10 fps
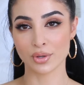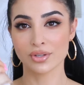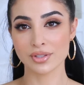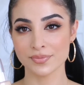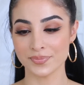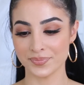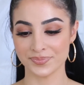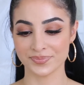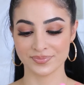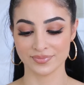Oil.
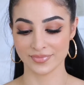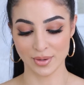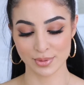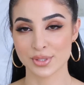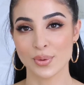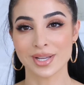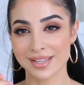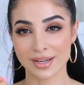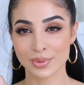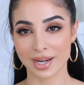I was so
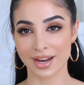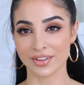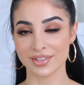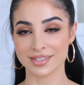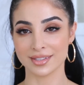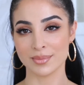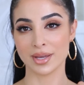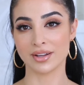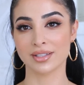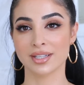excited when I got this in the
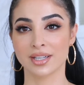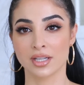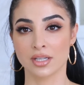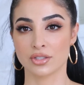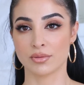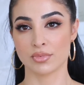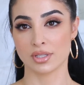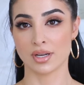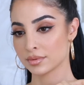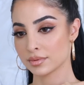mail. So I'm just
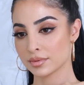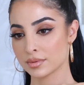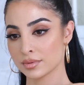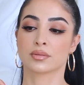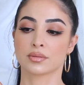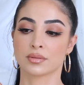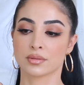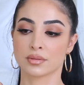going to apply it here on my